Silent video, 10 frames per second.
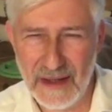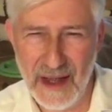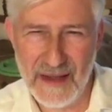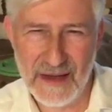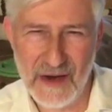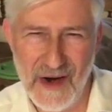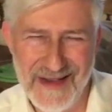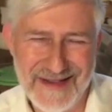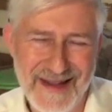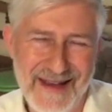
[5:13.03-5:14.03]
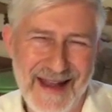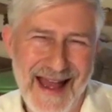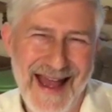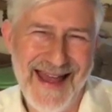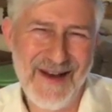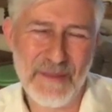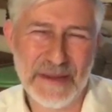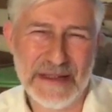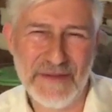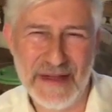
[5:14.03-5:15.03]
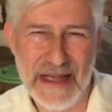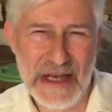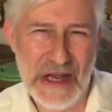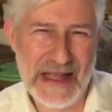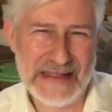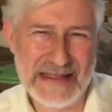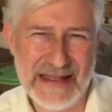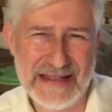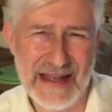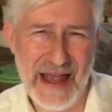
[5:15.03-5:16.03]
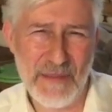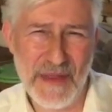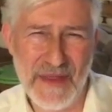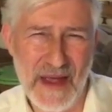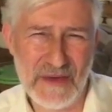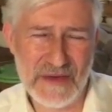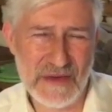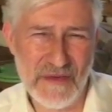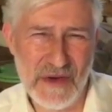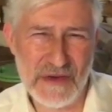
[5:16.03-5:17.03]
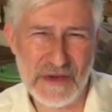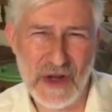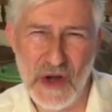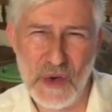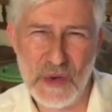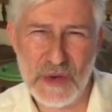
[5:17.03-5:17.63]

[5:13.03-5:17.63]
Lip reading: And the guard said, "I don't believe in that nonsense that happened thousands of years ago."